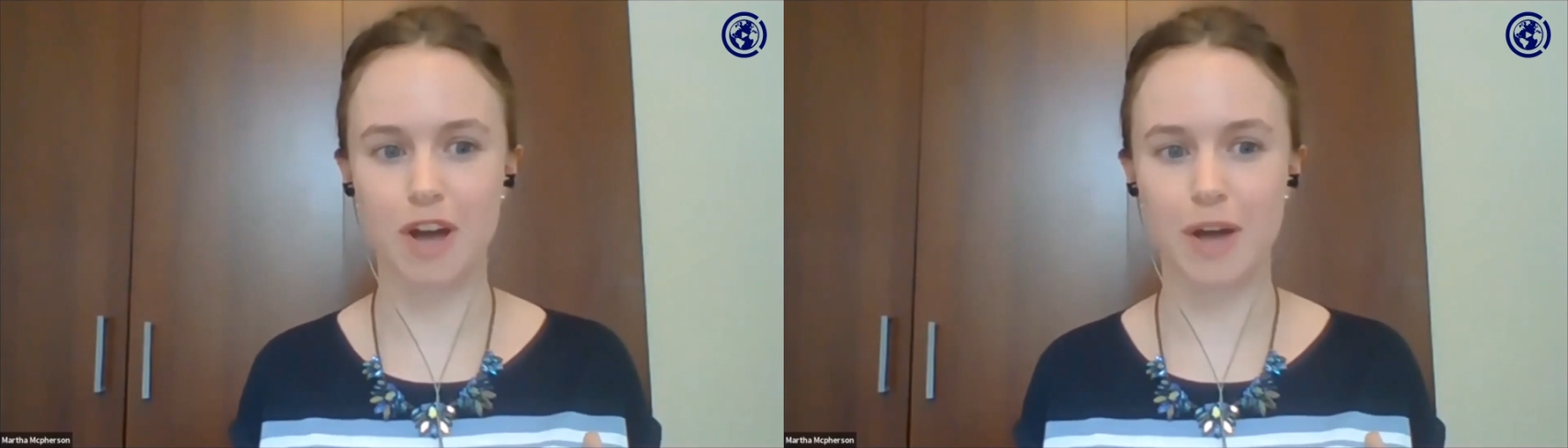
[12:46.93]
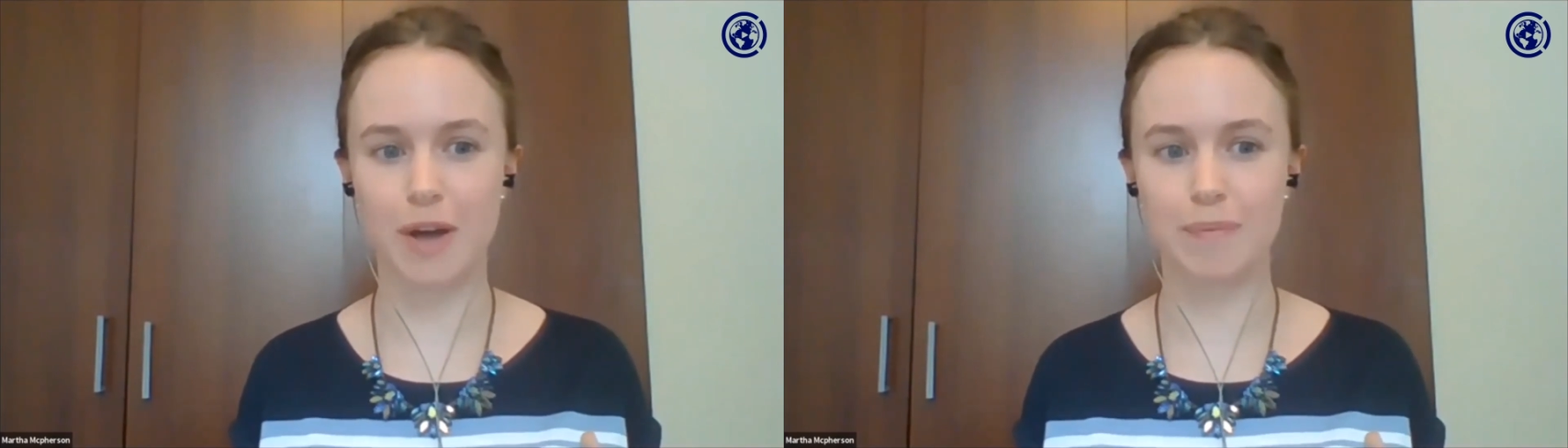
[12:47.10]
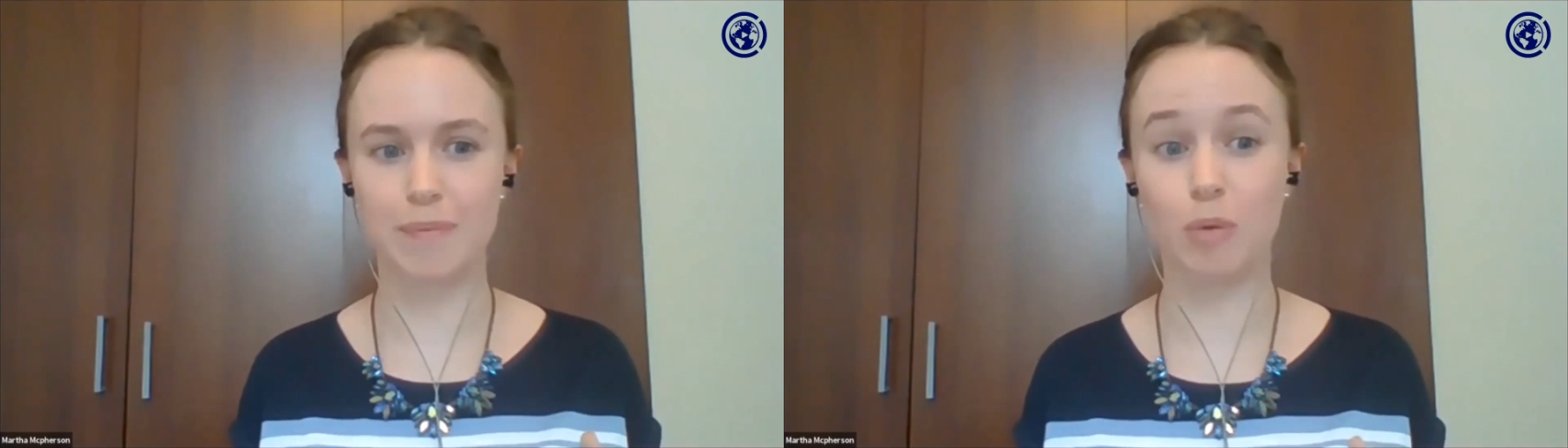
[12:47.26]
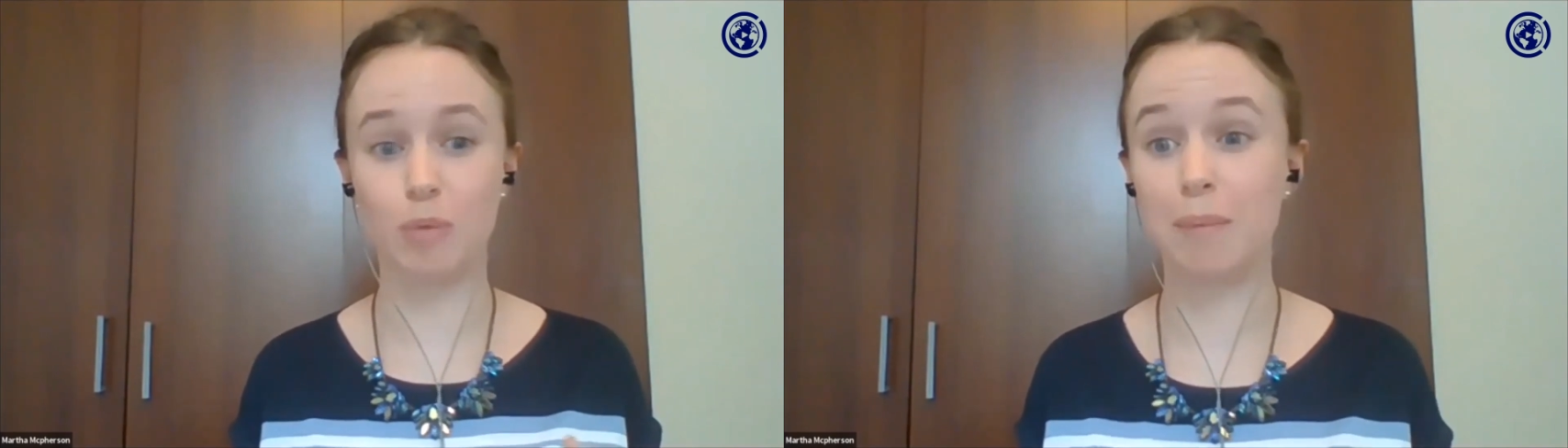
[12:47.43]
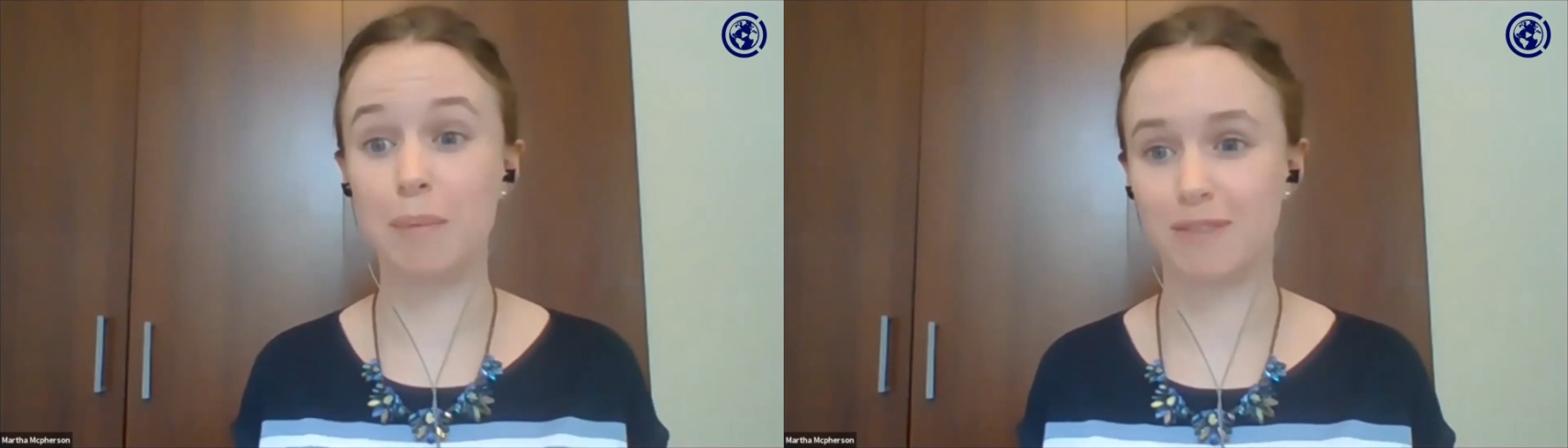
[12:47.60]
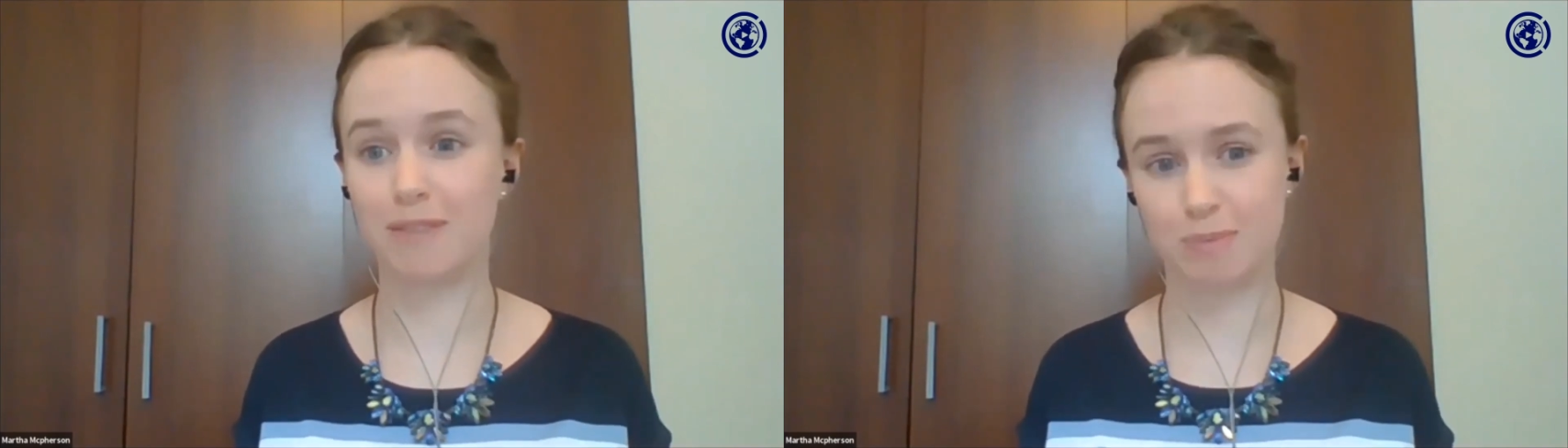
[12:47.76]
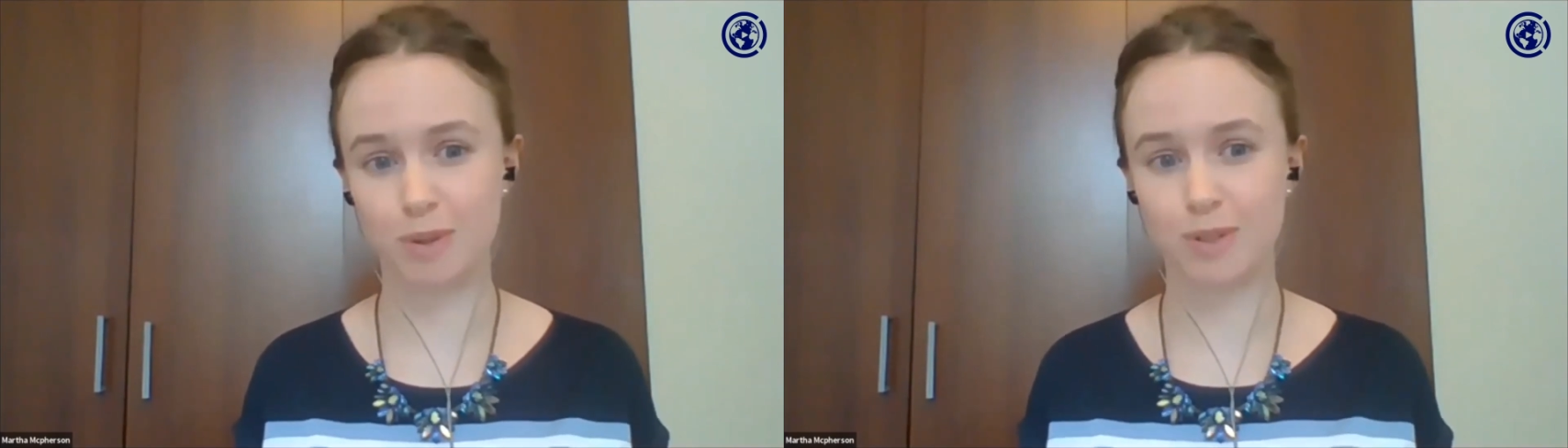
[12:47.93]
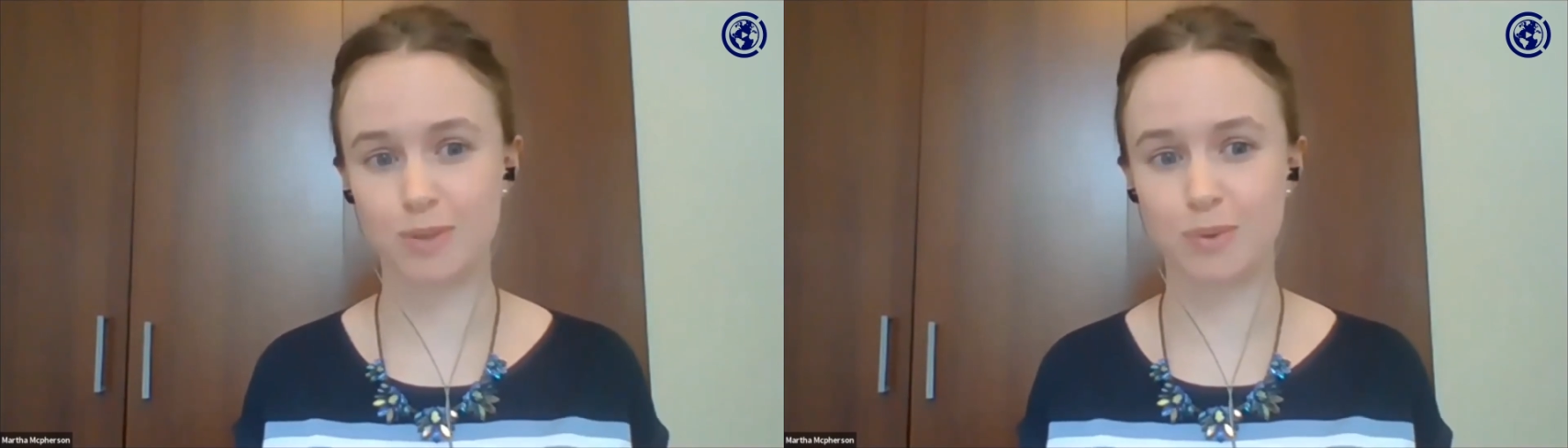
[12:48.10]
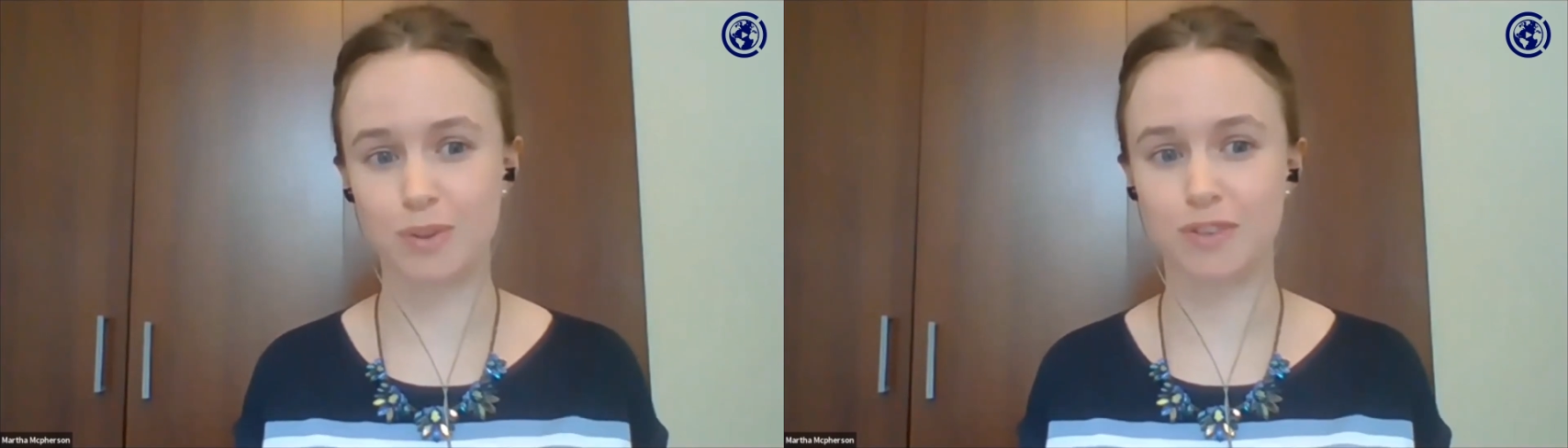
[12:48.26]
on public
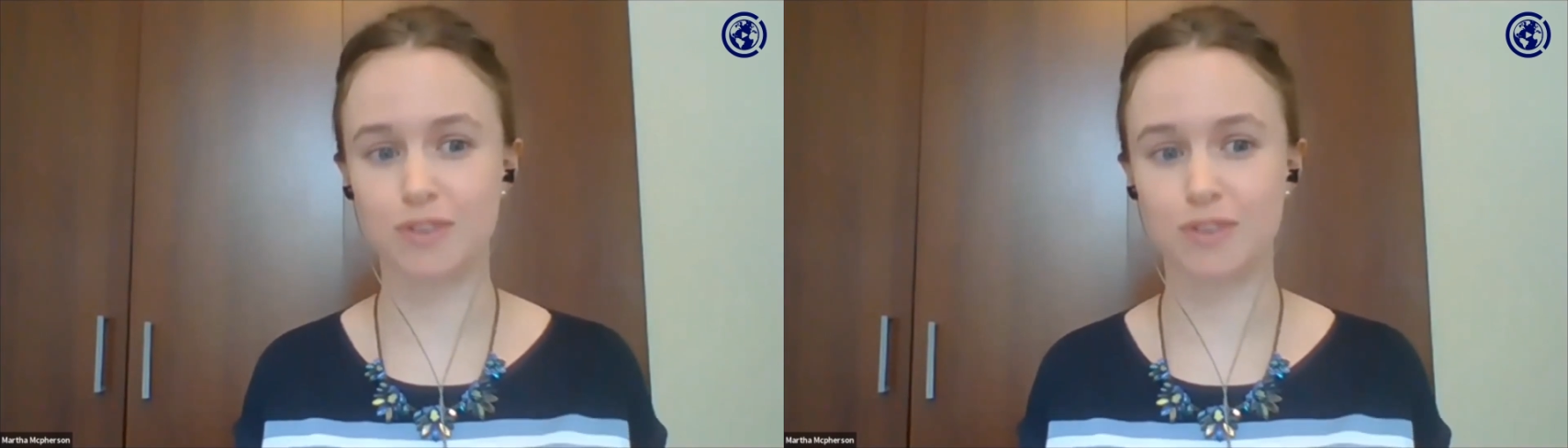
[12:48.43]
response with